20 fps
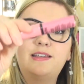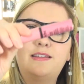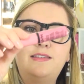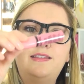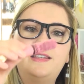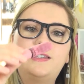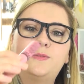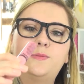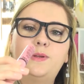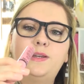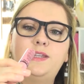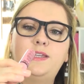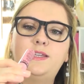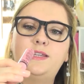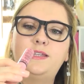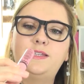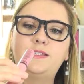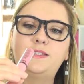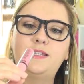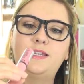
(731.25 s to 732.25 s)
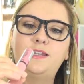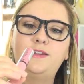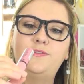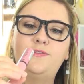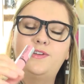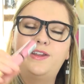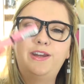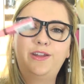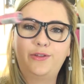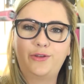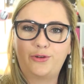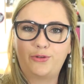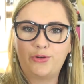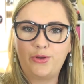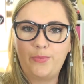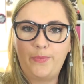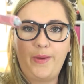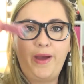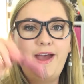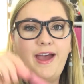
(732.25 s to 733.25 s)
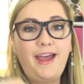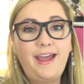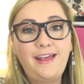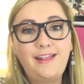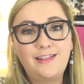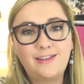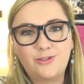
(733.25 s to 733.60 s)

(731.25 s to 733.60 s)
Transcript: and this one is in Vanilla Cream Pie.